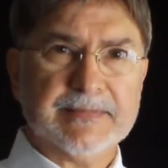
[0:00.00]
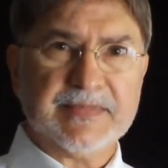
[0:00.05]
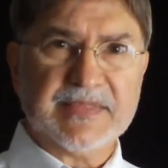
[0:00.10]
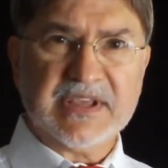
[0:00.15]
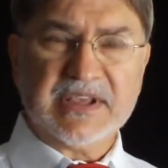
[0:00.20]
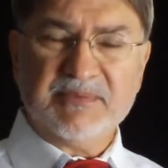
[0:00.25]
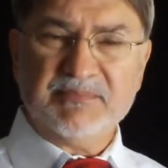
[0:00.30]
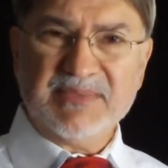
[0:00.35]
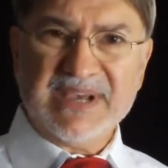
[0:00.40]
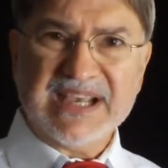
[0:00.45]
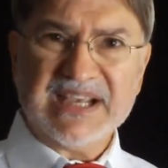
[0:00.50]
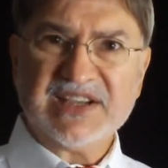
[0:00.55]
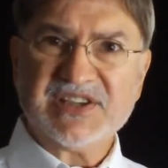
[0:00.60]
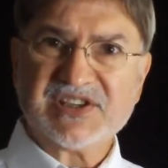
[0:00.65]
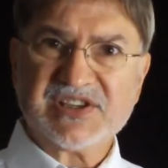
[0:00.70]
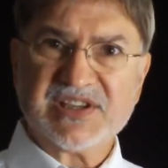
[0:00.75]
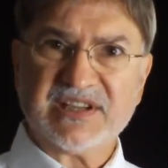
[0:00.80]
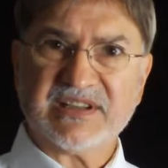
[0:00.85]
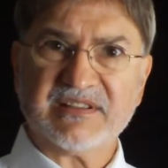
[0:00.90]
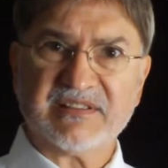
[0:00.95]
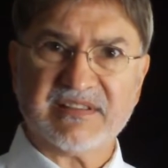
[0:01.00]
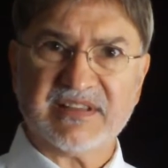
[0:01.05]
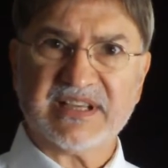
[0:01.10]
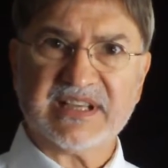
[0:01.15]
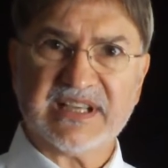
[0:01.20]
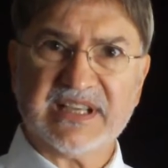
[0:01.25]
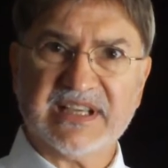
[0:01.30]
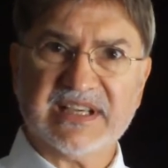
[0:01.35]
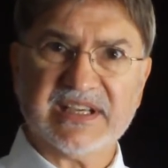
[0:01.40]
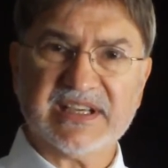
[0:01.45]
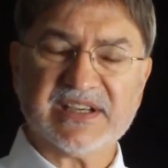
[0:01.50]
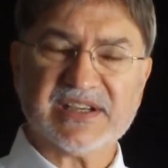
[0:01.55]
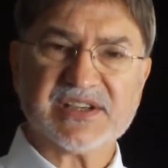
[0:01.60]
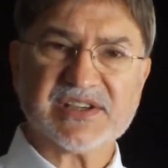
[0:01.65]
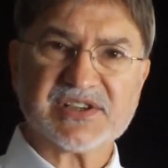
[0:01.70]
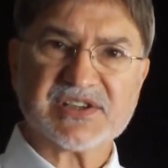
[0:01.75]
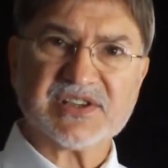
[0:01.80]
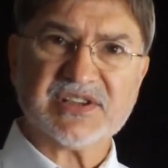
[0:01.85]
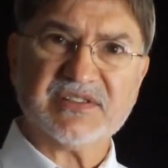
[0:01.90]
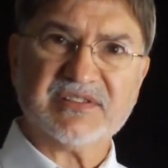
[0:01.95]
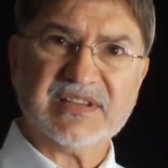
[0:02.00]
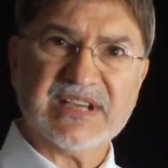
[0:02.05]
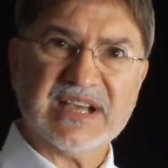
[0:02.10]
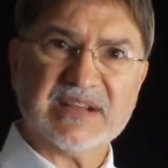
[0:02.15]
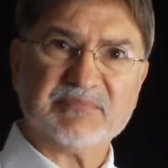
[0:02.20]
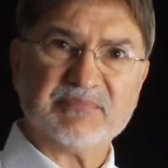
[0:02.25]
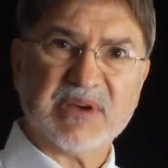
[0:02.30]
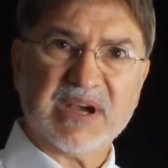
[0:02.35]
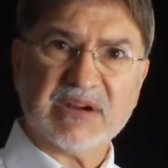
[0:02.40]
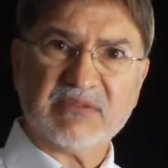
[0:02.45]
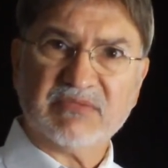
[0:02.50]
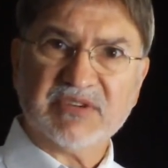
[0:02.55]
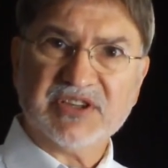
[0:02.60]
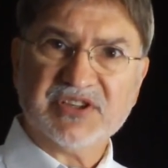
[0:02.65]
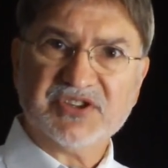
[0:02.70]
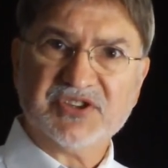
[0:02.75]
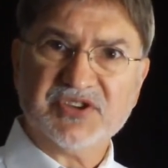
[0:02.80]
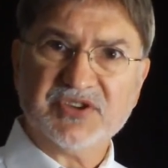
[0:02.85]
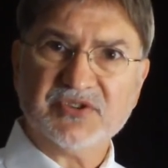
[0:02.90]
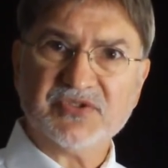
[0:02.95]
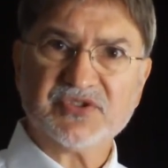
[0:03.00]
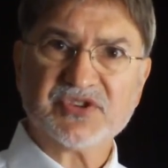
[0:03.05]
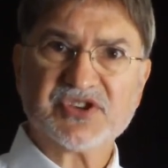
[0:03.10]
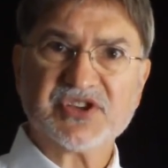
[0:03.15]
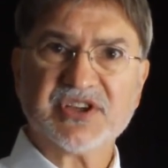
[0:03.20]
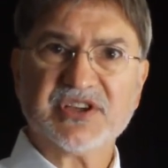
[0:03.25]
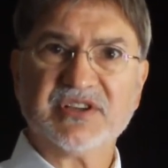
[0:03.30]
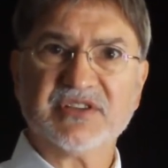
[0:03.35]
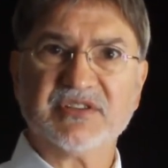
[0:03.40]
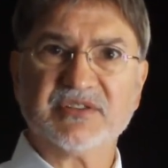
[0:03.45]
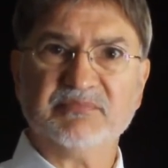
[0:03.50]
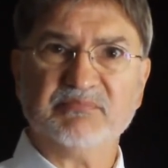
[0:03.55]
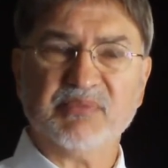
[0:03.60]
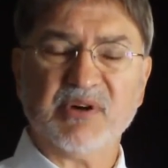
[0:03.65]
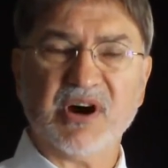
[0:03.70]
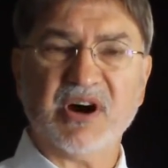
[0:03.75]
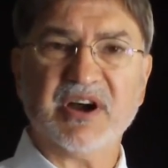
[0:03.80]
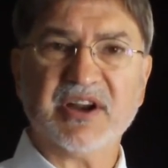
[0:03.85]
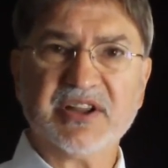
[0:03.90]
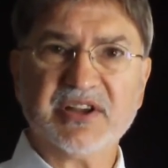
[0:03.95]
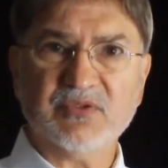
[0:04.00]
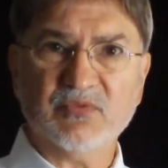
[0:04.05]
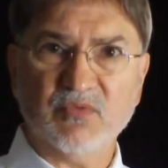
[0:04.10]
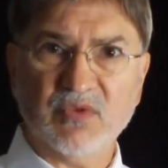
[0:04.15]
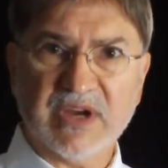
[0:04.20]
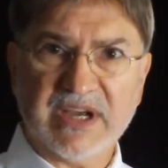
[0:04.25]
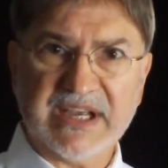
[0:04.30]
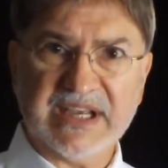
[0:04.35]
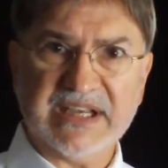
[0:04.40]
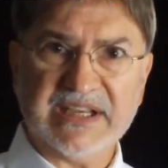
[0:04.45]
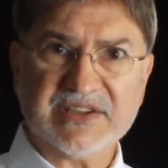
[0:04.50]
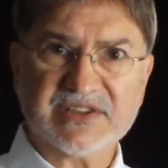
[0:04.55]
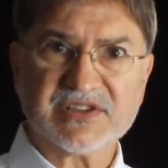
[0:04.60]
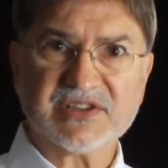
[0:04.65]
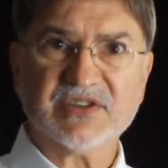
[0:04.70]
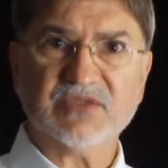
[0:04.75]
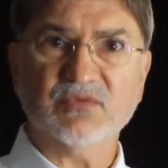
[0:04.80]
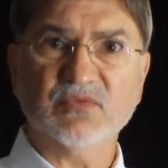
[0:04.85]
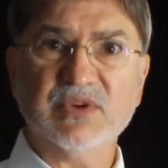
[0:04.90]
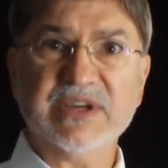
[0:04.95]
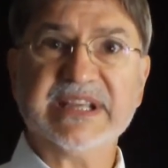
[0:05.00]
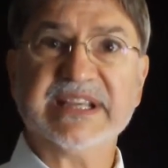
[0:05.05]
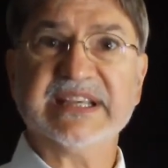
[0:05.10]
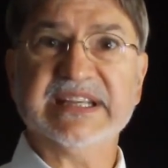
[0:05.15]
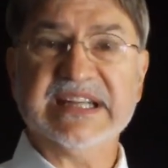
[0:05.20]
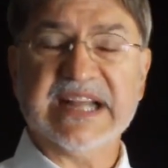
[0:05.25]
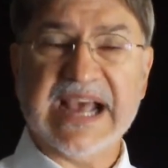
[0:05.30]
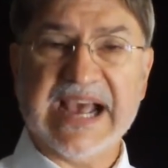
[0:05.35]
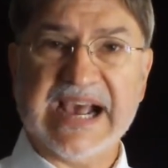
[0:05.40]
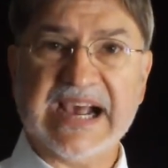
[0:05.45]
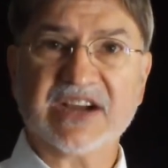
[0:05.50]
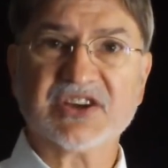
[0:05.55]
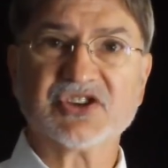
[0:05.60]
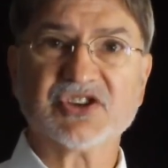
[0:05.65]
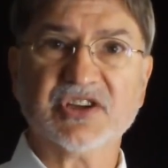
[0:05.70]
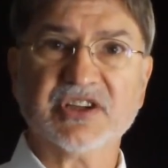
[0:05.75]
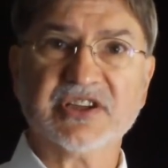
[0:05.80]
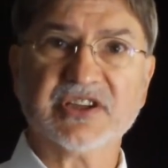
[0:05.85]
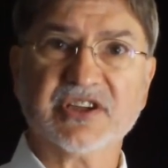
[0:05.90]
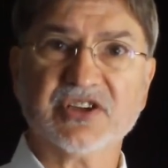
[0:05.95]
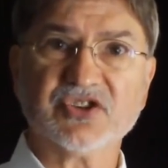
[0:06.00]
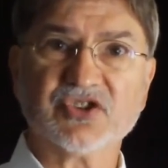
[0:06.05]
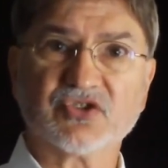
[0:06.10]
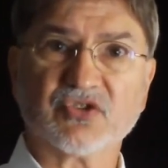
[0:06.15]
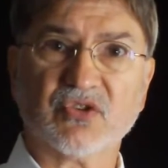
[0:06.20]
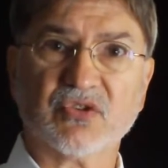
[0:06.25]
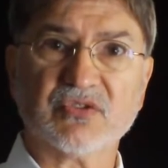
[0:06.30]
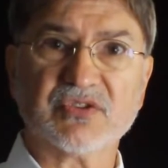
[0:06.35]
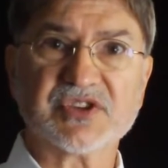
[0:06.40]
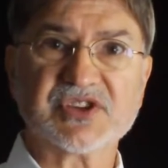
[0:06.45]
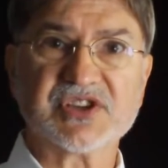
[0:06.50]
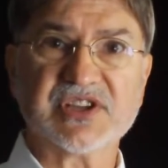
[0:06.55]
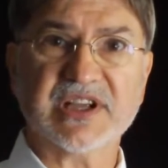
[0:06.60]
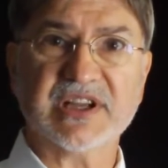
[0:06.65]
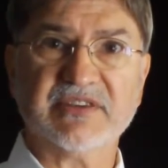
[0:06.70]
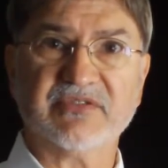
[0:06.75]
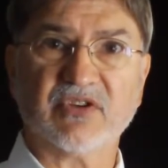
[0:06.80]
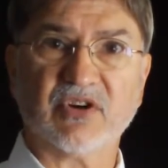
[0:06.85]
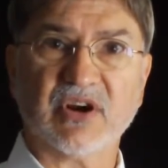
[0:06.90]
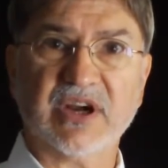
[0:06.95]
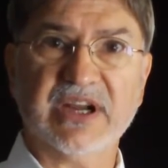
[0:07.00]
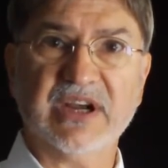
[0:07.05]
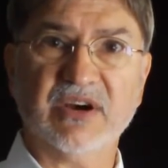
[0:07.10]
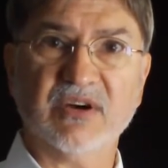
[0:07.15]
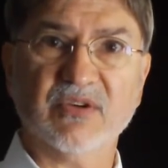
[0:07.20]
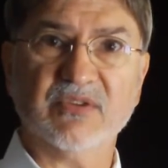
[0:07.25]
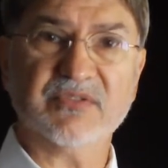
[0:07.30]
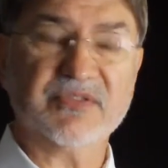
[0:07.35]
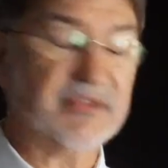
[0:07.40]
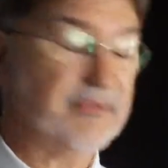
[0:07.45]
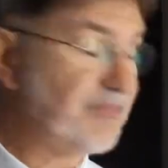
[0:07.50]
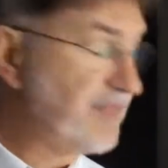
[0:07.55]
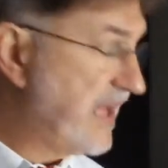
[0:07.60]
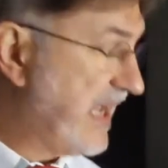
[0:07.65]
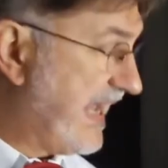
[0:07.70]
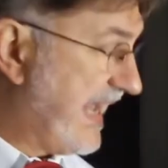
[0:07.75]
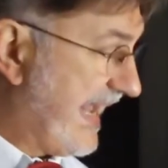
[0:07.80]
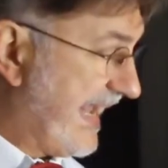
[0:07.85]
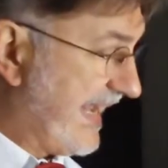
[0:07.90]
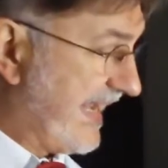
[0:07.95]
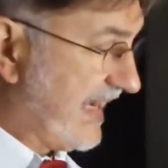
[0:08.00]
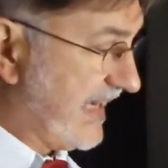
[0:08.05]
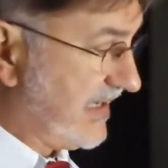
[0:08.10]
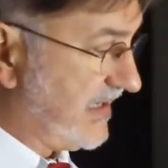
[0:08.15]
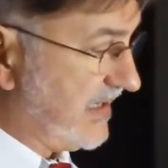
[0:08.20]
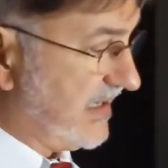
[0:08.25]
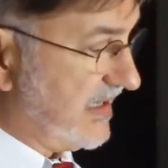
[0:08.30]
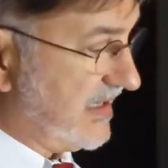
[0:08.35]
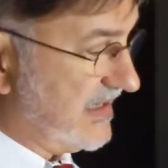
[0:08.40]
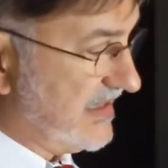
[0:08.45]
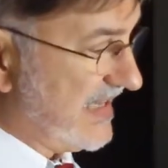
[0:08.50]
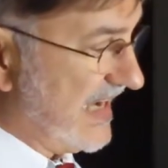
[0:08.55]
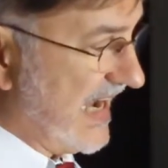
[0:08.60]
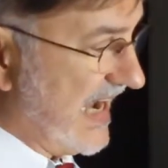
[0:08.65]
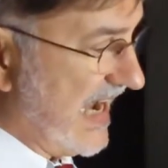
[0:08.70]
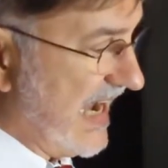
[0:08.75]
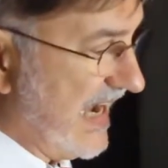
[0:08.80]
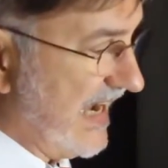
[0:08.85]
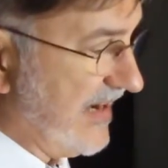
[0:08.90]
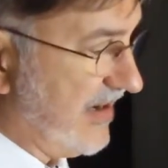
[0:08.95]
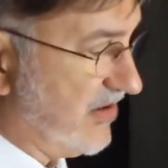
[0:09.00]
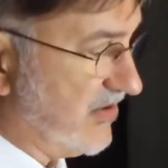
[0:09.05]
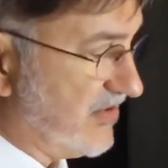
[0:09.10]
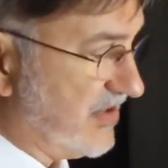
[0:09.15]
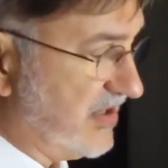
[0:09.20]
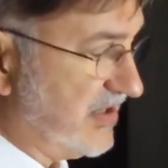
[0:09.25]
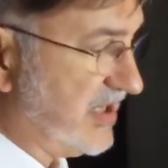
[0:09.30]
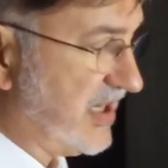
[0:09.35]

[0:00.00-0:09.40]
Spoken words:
The amazing thing is that by reducing the body weight, we can actually control the state of our health. And the higher the